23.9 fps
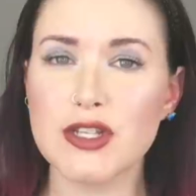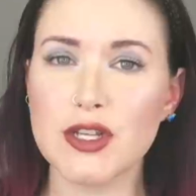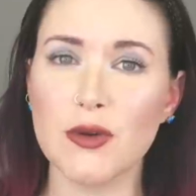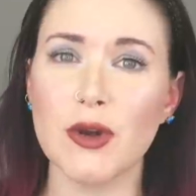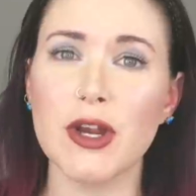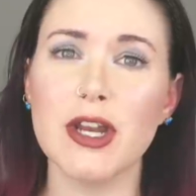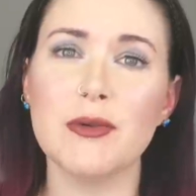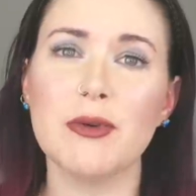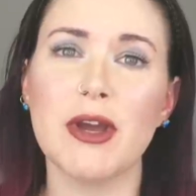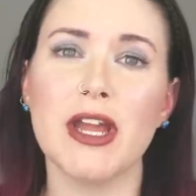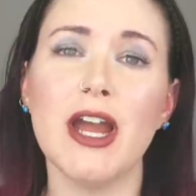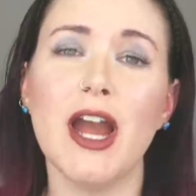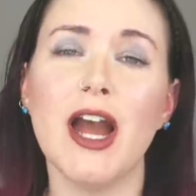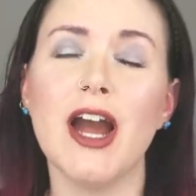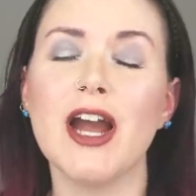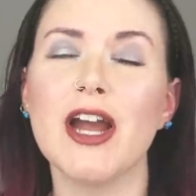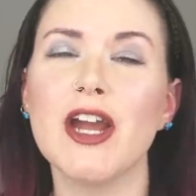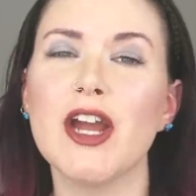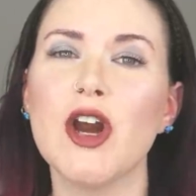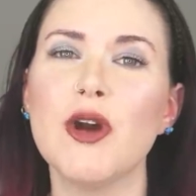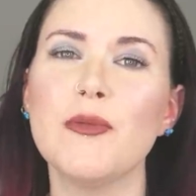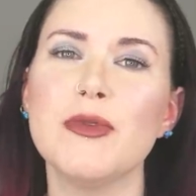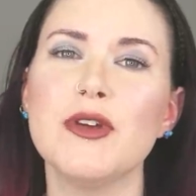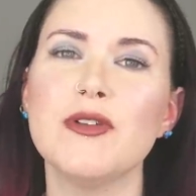So anyway,
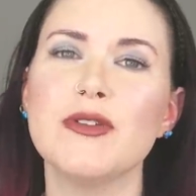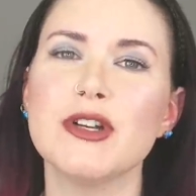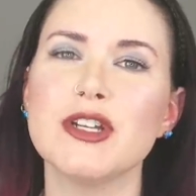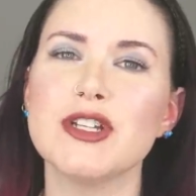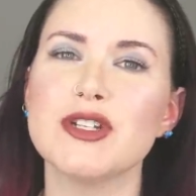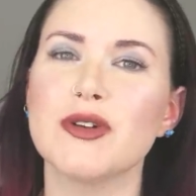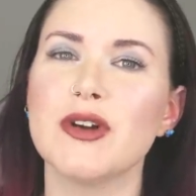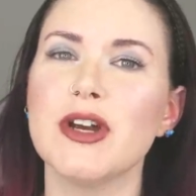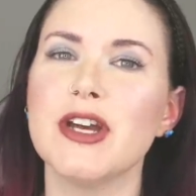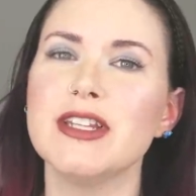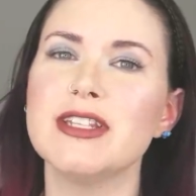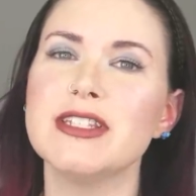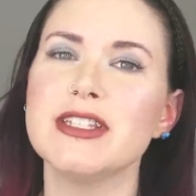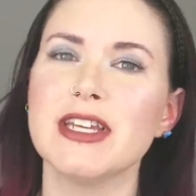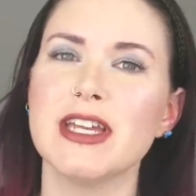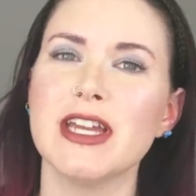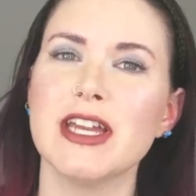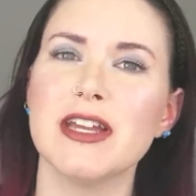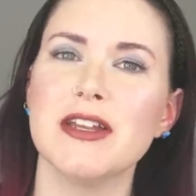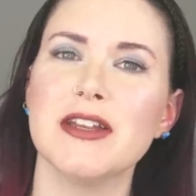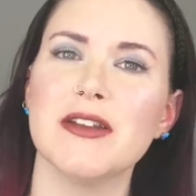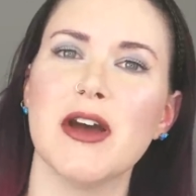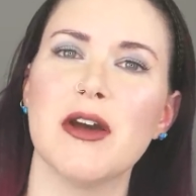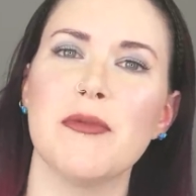I hope you enjoyed
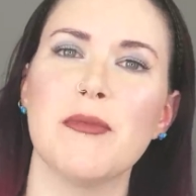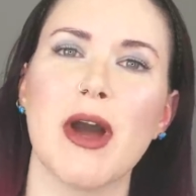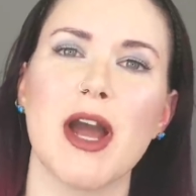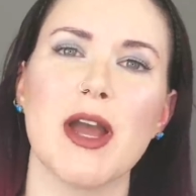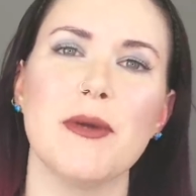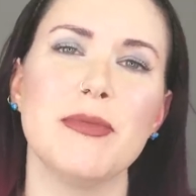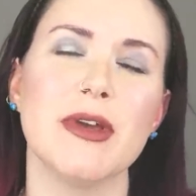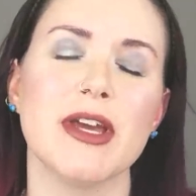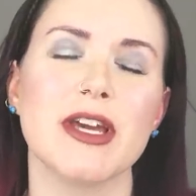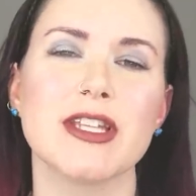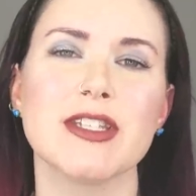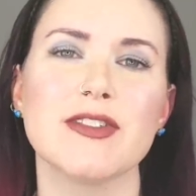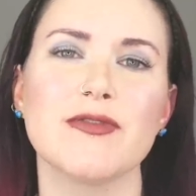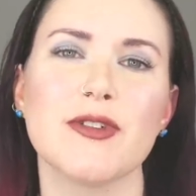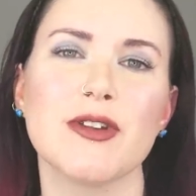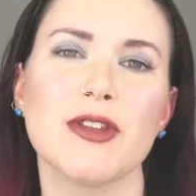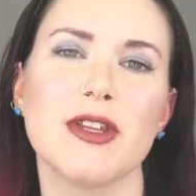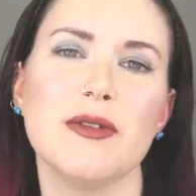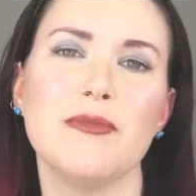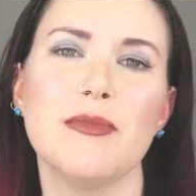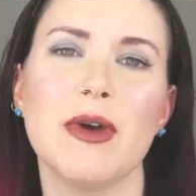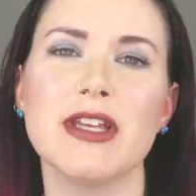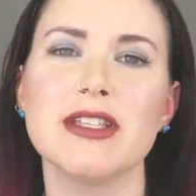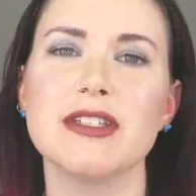seeing my picks
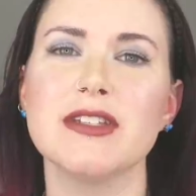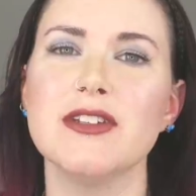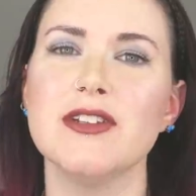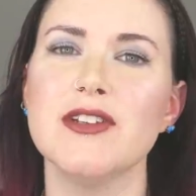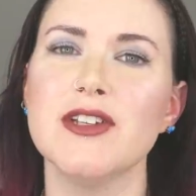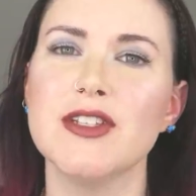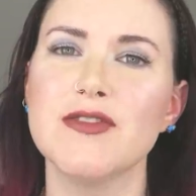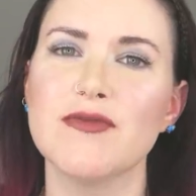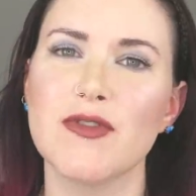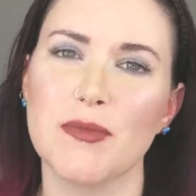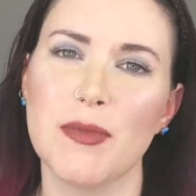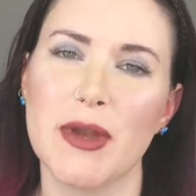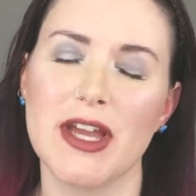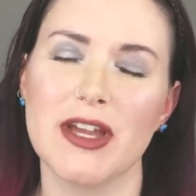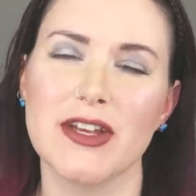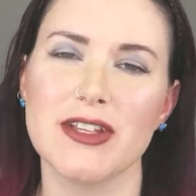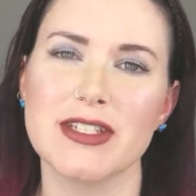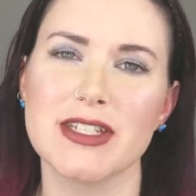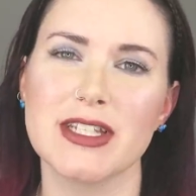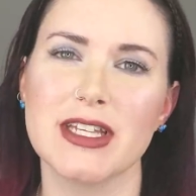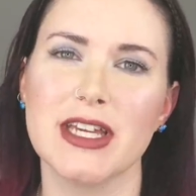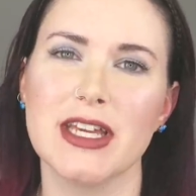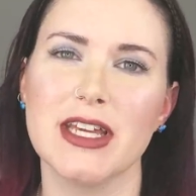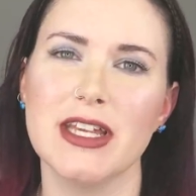for the best nudes for
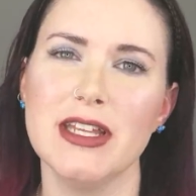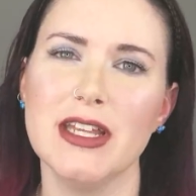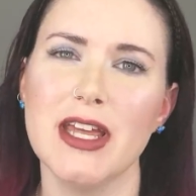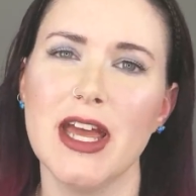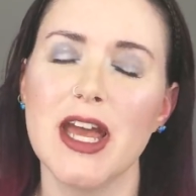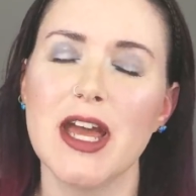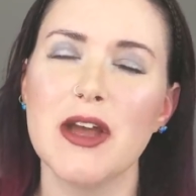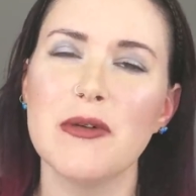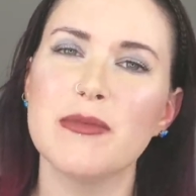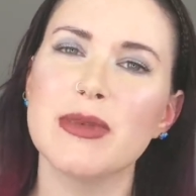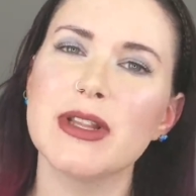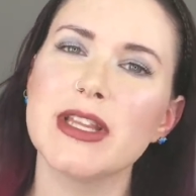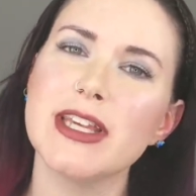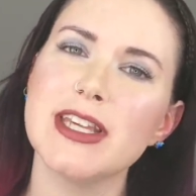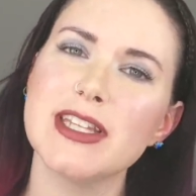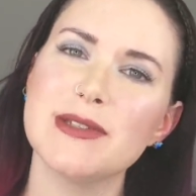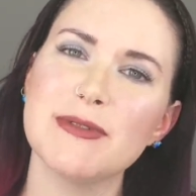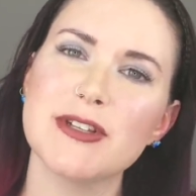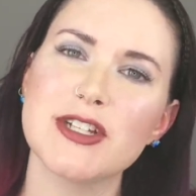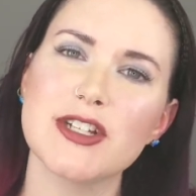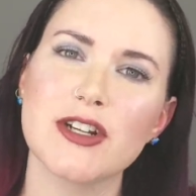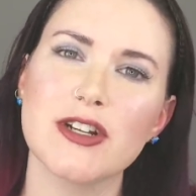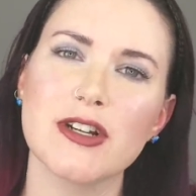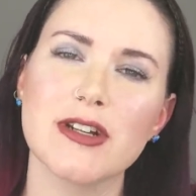pale skin.
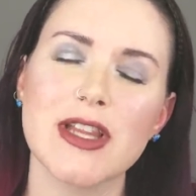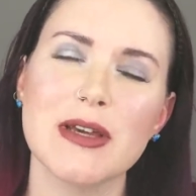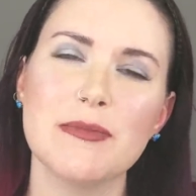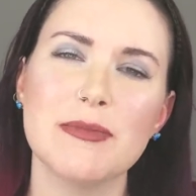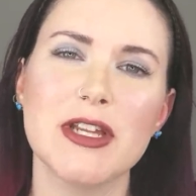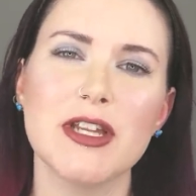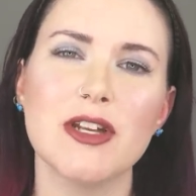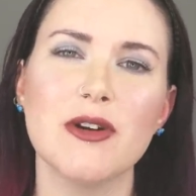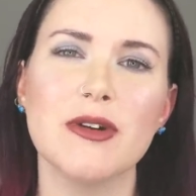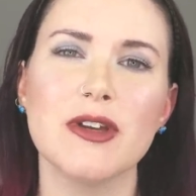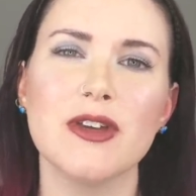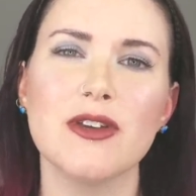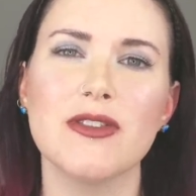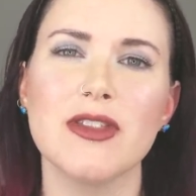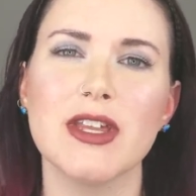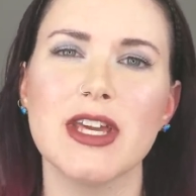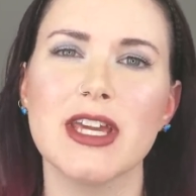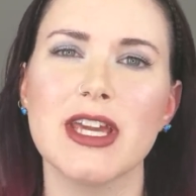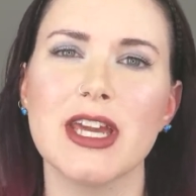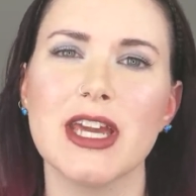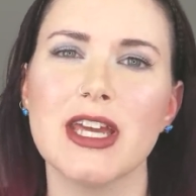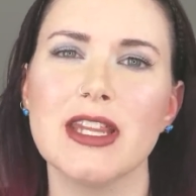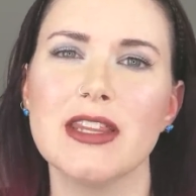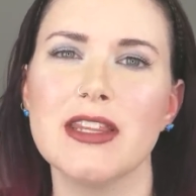Please be sure to let me know what you
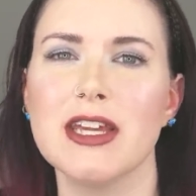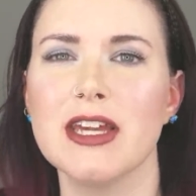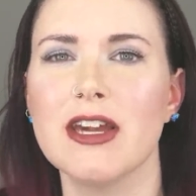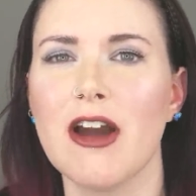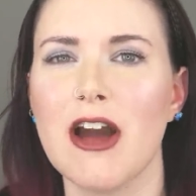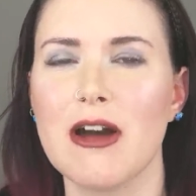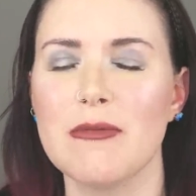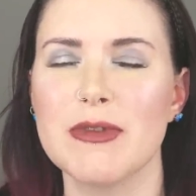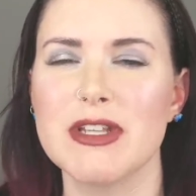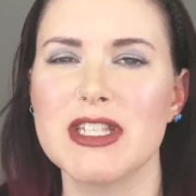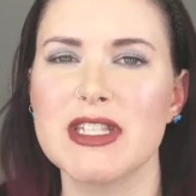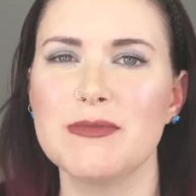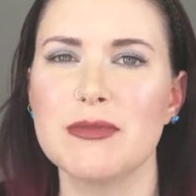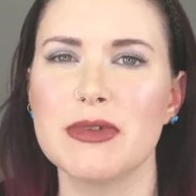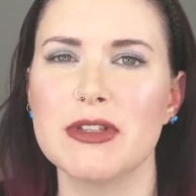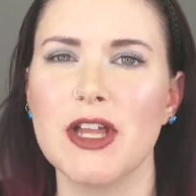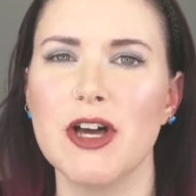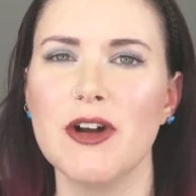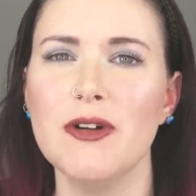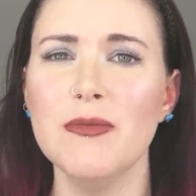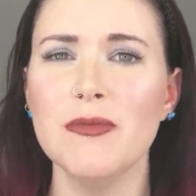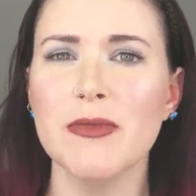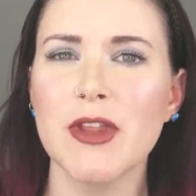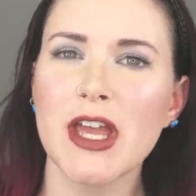think in the comments
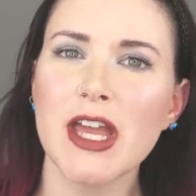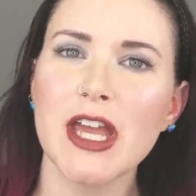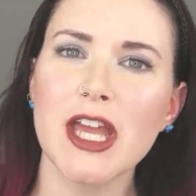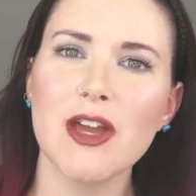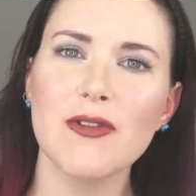below.